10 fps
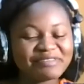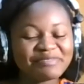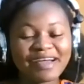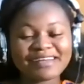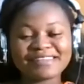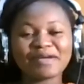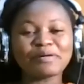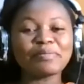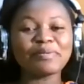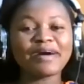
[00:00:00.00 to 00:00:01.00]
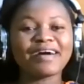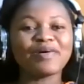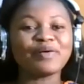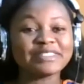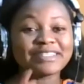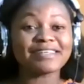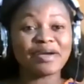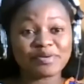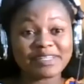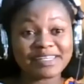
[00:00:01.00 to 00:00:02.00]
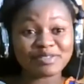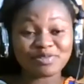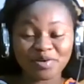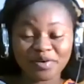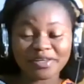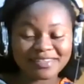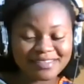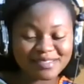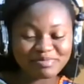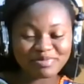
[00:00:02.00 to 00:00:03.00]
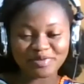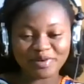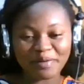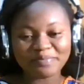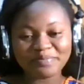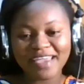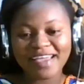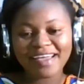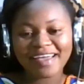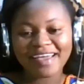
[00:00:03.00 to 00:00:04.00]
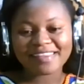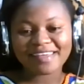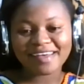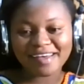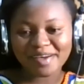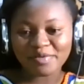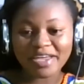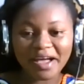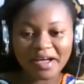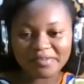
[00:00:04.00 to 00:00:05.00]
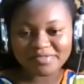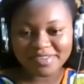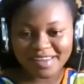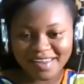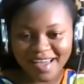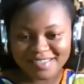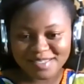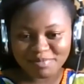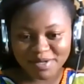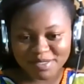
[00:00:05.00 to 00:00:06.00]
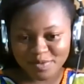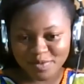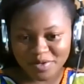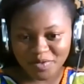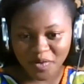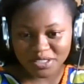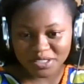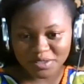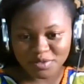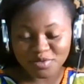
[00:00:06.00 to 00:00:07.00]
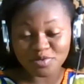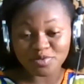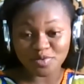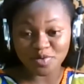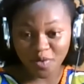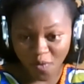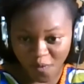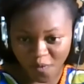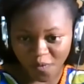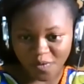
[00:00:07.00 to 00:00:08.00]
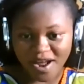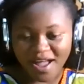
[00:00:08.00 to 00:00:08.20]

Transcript: In fact, I hope our audience are really enjoying this program. And we have the last but one question to go.